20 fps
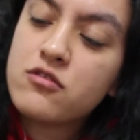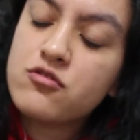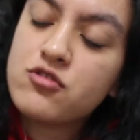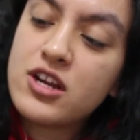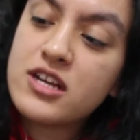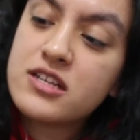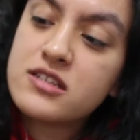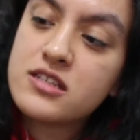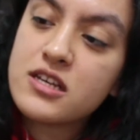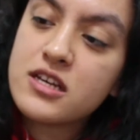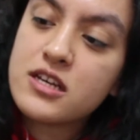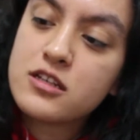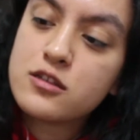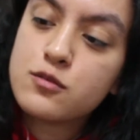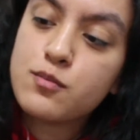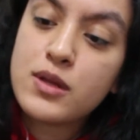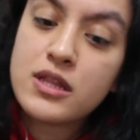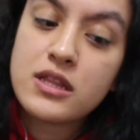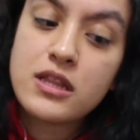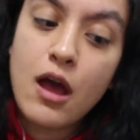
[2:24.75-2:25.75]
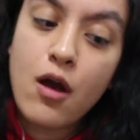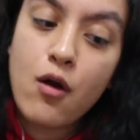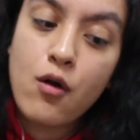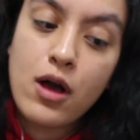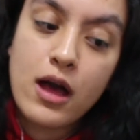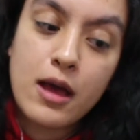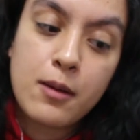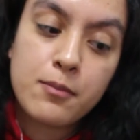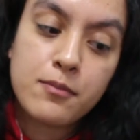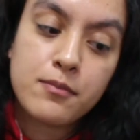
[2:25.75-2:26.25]
dressings, but
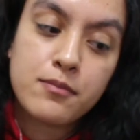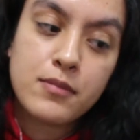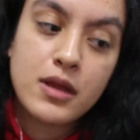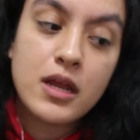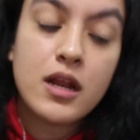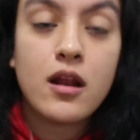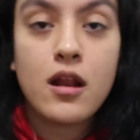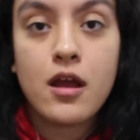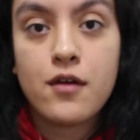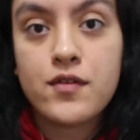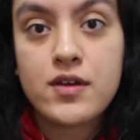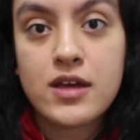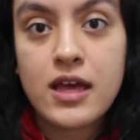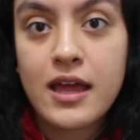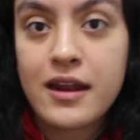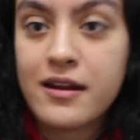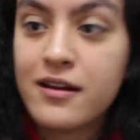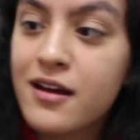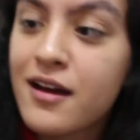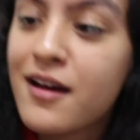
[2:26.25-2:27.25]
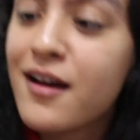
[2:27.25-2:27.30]
now I'm in love again.